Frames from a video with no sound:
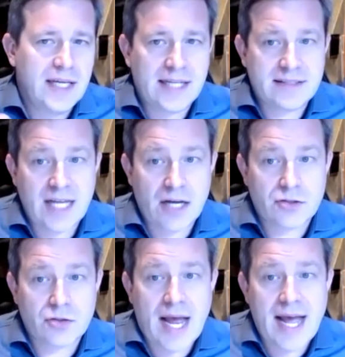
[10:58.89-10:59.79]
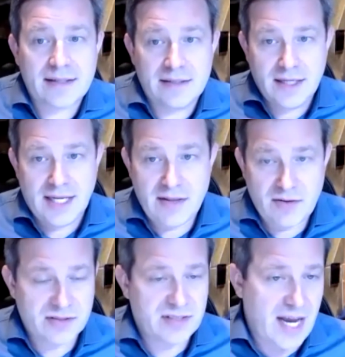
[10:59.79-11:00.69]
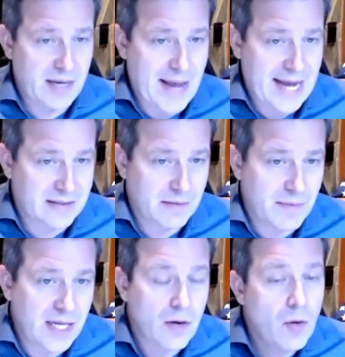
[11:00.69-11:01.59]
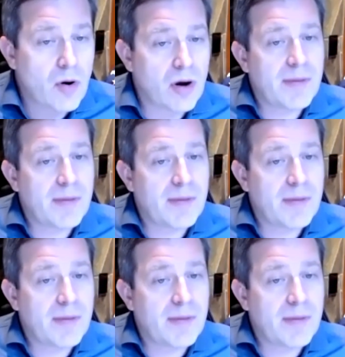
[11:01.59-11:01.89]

It's now tracked, either assigned back to me, or my